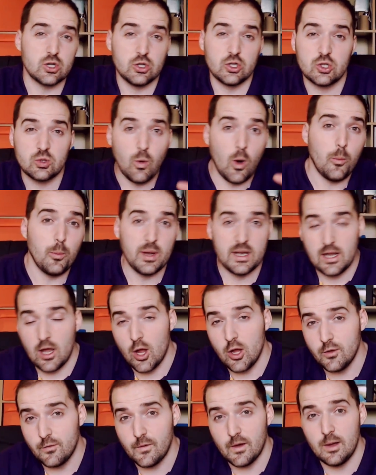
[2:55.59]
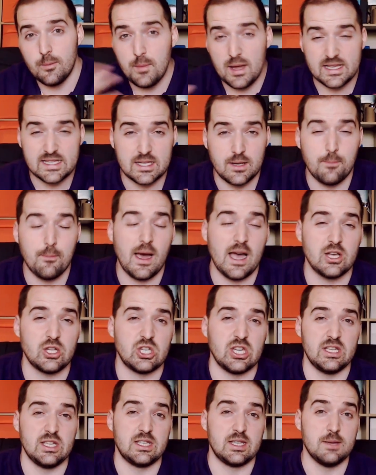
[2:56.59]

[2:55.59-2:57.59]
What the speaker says: and swapping over, mixing and matching